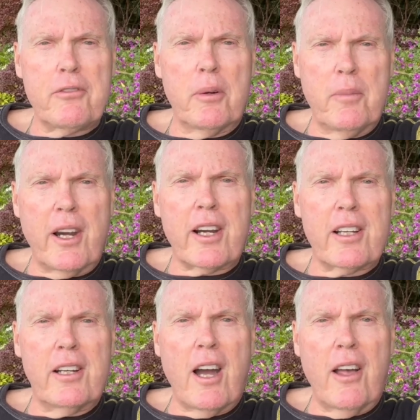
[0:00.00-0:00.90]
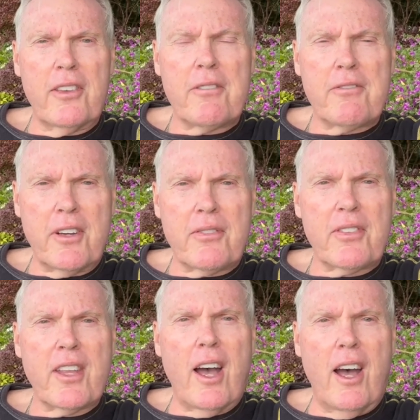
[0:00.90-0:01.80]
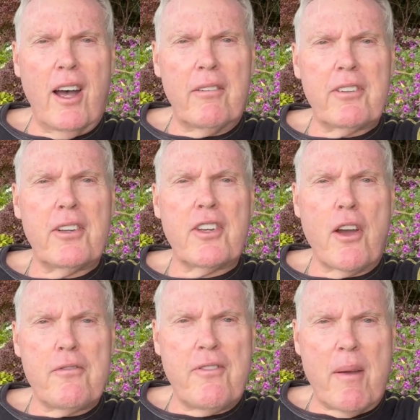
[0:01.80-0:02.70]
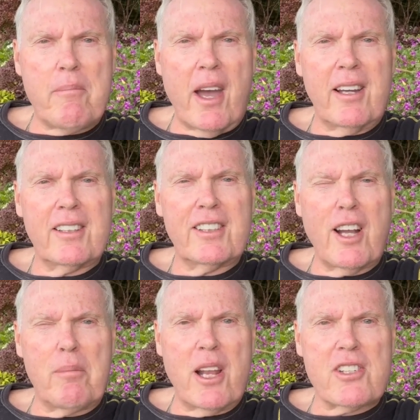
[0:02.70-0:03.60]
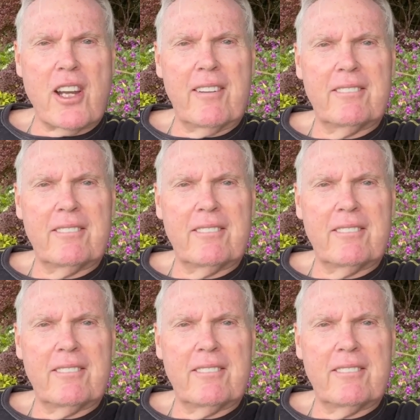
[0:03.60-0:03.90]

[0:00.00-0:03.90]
for America on the 5th of November. God bless you.